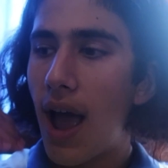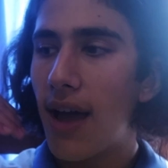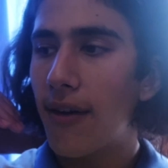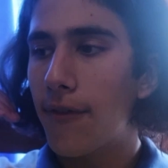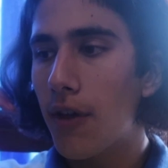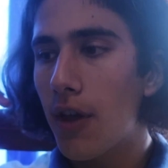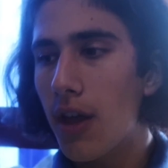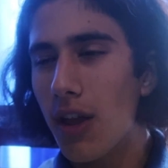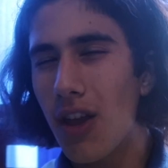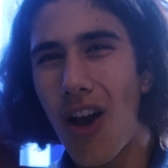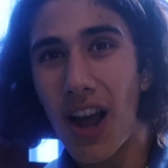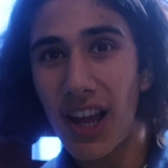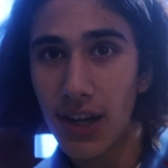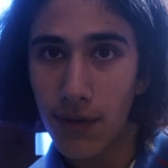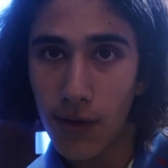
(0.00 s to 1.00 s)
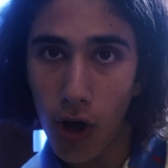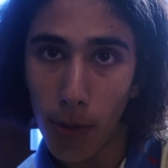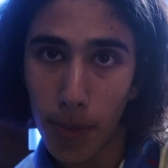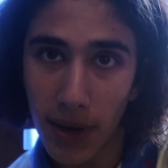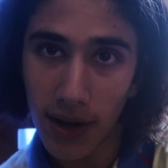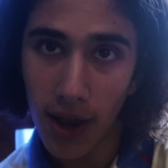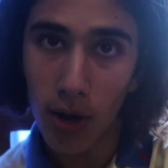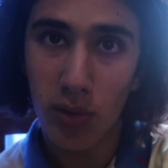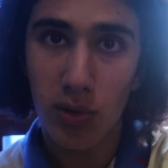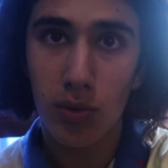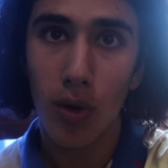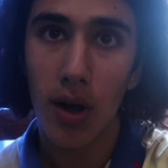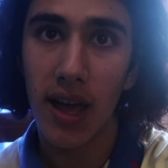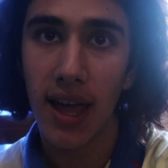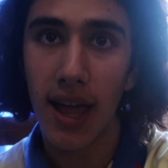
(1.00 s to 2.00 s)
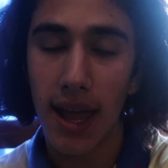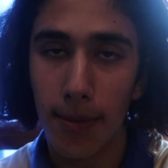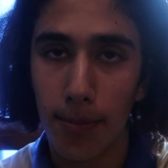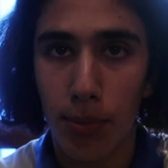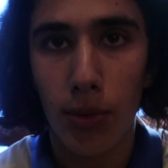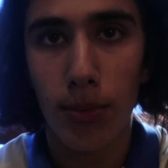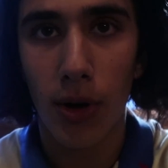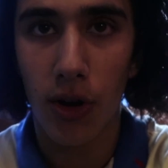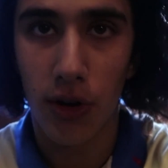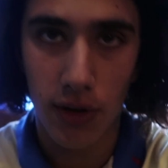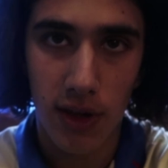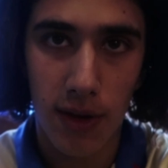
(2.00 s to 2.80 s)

have kind of copied elsewhere and put my own